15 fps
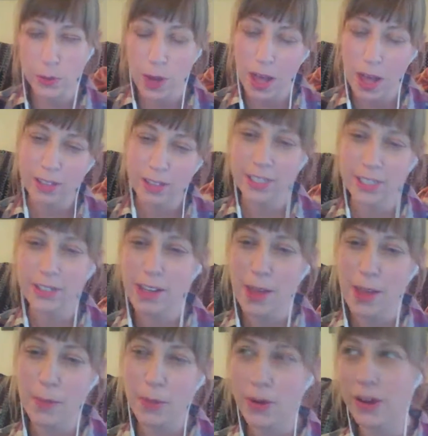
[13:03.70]
during that
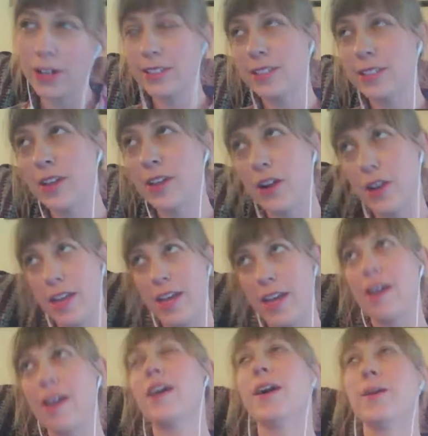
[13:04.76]
part. Sorry.
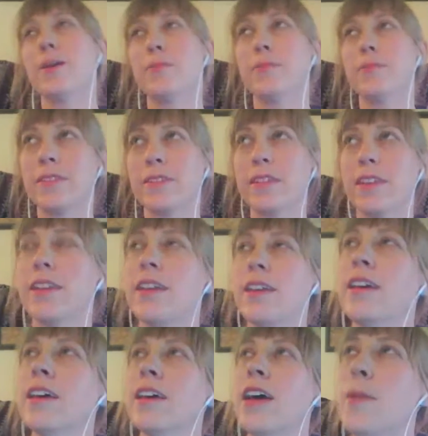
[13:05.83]

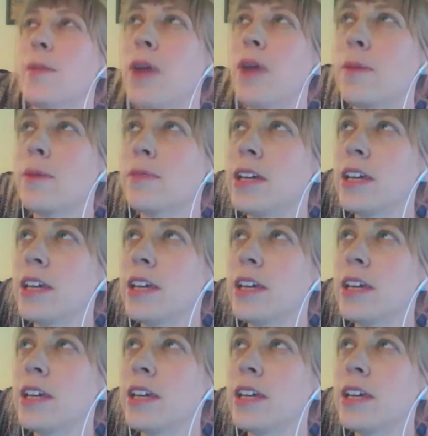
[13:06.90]
I probably